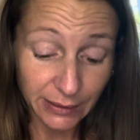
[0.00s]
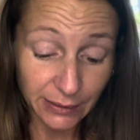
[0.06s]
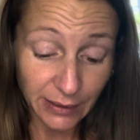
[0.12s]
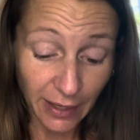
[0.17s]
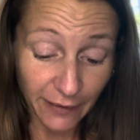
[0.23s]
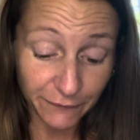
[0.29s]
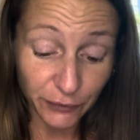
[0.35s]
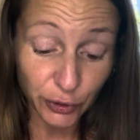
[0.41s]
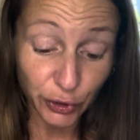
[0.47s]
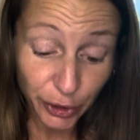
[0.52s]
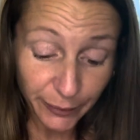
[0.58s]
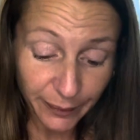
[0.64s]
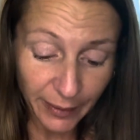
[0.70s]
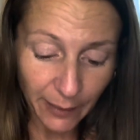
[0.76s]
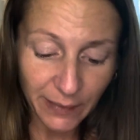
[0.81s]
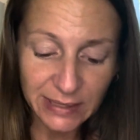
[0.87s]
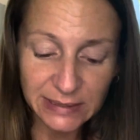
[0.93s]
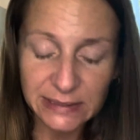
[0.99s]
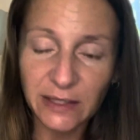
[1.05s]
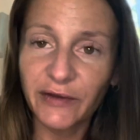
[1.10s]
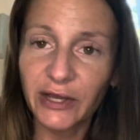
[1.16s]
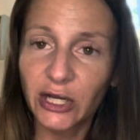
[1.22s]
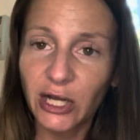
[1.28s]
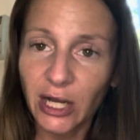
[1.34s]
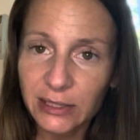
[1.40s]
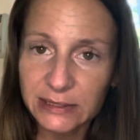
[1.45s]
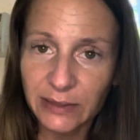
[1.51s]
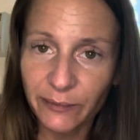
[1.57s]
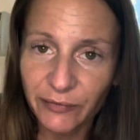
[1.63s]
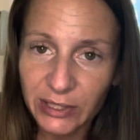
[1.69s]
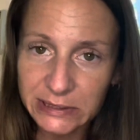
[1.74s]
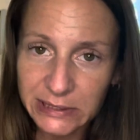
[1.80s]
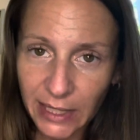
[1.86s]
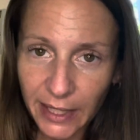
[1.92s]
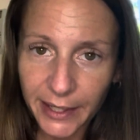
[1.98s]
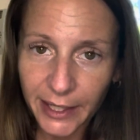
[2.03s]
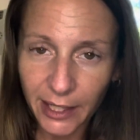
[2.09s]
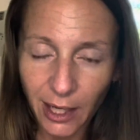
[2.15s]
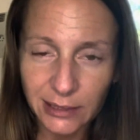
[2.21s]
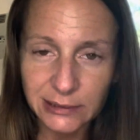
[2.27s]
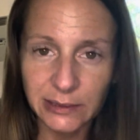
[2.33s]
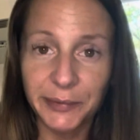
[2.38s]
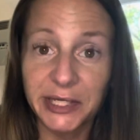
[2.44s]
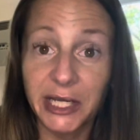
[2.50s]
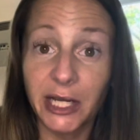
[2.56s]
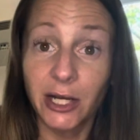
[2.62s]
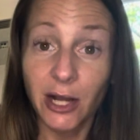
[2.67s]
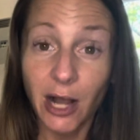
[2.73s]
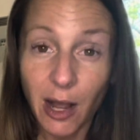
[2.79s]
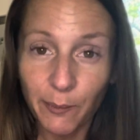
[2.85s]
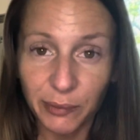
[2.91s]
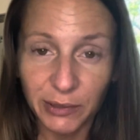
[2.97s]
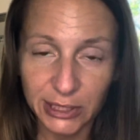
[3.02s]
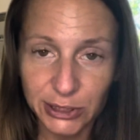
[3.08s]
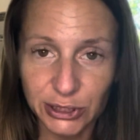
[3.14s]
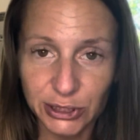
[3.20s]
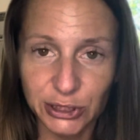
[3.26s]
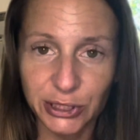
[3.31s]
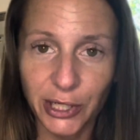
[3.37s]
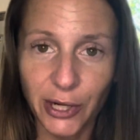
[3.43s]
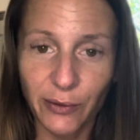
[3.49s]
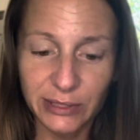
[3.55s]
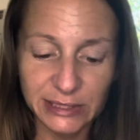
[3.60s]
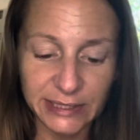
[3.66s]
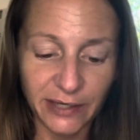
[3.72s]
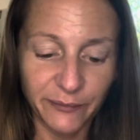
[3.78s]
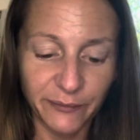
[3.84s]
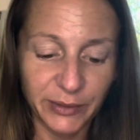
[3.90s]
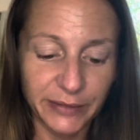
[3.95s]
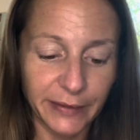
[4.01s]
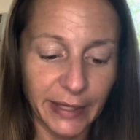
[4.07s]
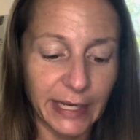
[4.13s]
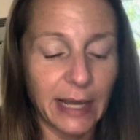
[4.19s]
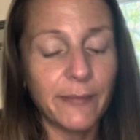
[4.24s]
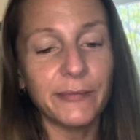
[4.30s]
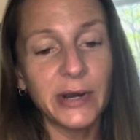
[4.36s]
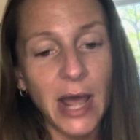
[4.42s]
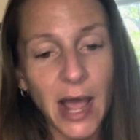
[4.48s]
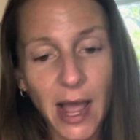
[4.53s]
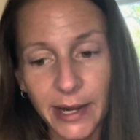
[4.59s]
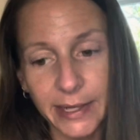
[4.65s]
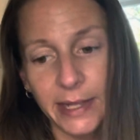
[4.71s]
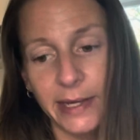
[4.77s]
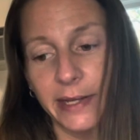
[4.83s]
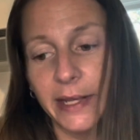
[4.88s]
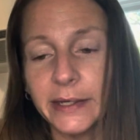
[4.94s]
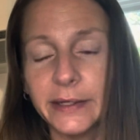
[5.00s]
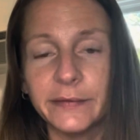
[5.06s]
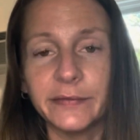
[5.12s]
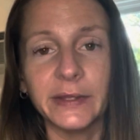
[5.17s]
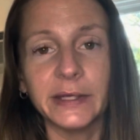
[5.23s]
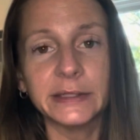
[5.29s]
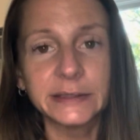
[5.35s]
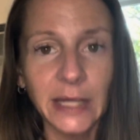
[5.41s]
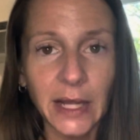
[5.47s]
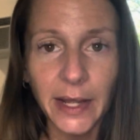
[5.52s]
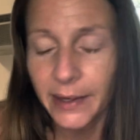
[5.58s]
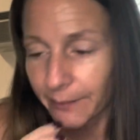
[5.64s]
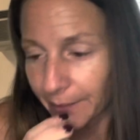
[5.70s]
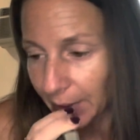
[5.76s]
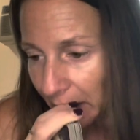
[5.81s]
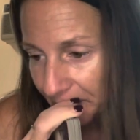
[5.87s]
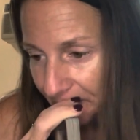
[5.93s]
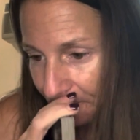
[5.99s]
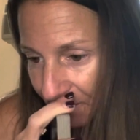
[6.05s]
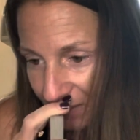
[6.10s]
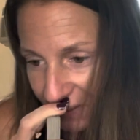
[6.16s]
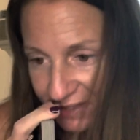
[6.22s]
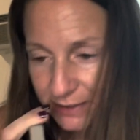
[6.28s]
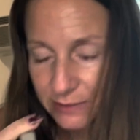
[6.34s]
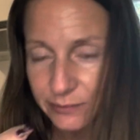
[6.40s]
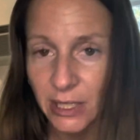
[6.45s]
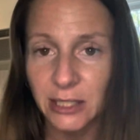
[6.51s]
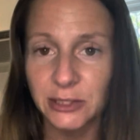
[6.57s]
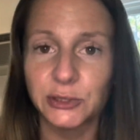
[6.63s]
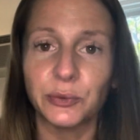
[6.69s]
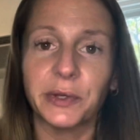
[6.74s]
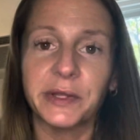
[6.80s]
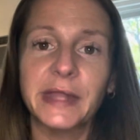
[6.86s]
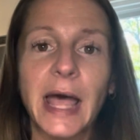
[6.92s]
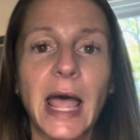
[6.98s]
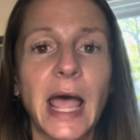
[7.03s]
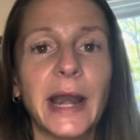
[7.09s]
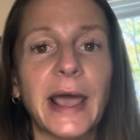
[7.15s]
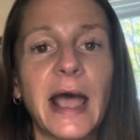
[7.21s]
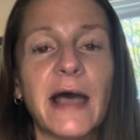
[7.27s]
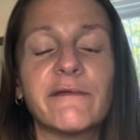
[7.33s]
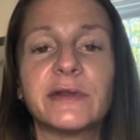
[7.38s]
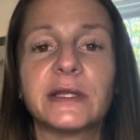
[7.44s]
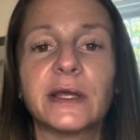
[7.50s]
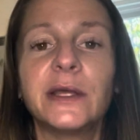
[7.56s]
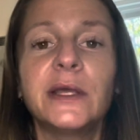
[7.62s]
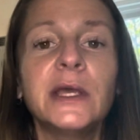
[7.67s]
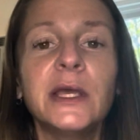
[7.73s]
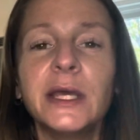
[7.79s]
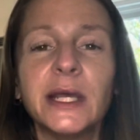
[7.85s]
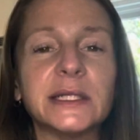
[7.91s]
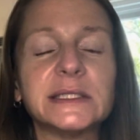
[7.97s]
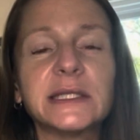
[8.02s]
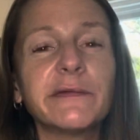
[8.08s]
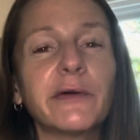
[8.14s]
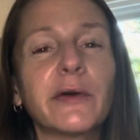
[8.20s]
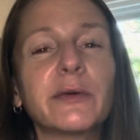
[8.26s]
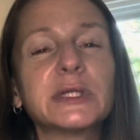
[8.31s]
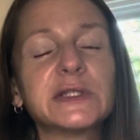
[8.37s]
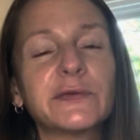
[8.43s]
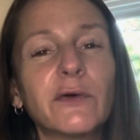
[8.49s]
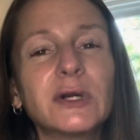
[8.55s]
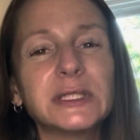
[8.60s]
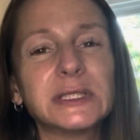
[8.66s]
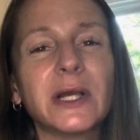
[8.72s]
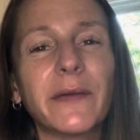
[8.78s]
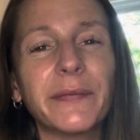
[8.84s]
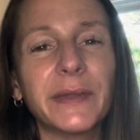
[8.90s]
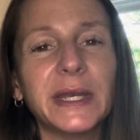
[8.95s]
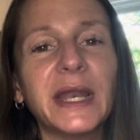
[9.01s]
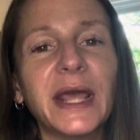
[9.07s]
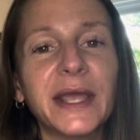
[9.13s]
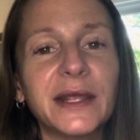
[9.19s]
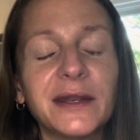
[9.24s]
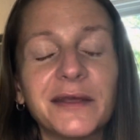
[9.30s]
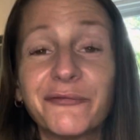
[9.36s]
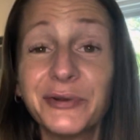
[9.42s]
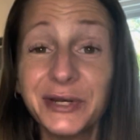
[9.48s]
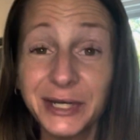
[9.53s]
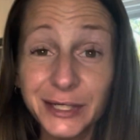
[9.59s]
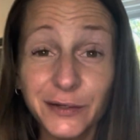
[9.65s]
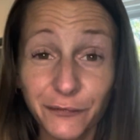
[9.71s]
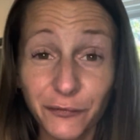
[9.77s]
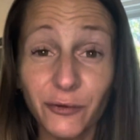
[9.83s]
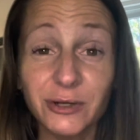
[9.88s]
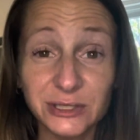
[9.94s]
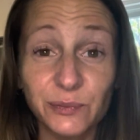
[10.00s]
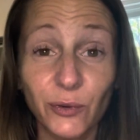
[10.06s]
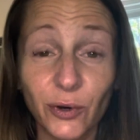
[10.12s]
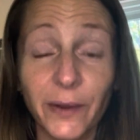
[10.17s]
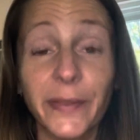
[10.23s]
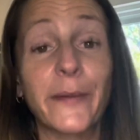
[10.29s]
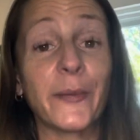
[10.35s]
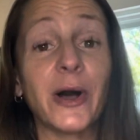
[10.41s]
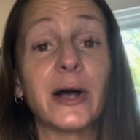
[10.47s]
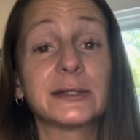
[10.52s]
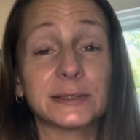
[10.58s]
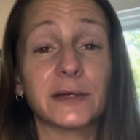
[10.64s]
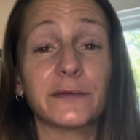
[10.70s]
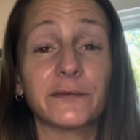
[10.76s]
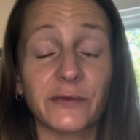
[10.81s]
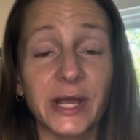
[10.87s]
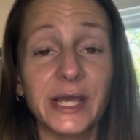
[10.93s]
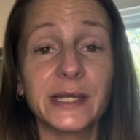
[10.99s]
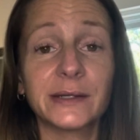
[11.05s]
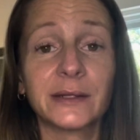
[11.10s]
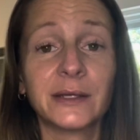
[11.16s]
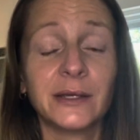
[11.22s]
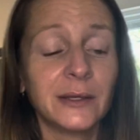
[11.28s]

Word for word: I feel good about myself. I got something done. I got something accomplished, you know, instead of being like, I'm not getting anything done. I'm not doing this. I'm not doing that. I haven't. Instead of always focusing on the negative, we need to focus more on the positive, right?